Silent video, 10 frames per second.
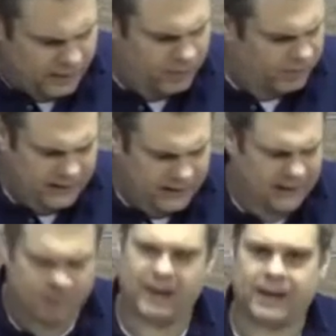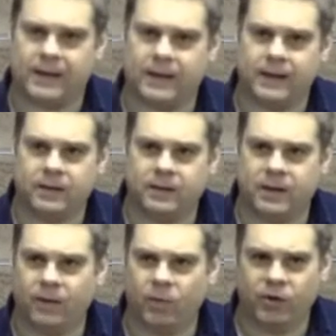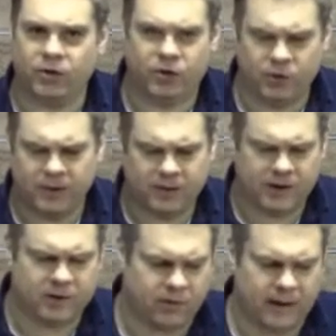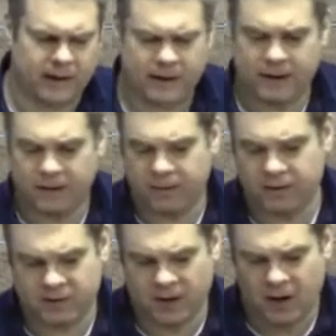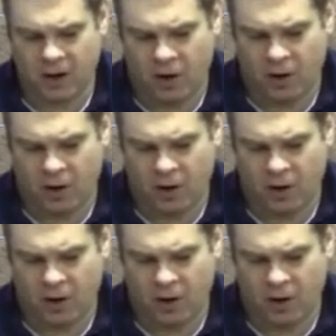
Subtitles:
They were thinking badly. They weren't doing things right, like this